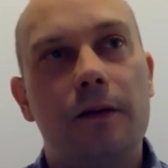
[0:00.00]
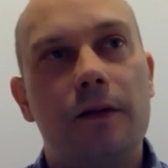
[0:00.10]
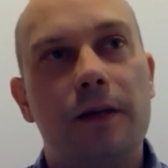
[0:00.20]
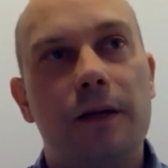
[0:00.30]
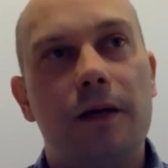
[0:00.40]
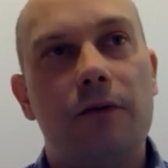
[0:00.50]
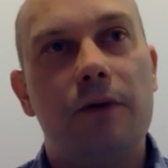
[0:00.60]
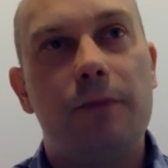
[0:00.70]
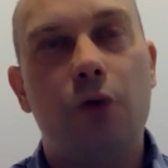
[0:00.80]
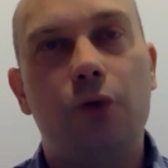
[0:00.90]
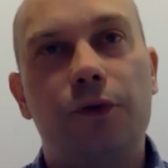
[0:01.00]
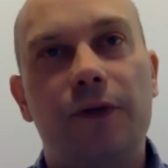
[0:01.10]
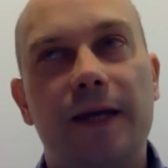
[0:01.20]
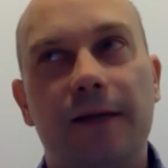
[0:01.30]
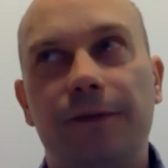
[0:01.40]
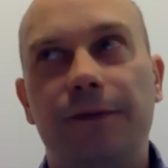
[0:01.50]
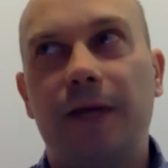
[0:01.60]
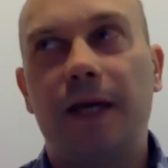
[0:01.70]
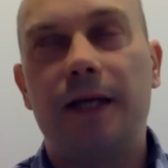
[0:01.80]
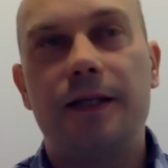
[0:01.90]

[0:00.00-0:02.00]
the remote healthcare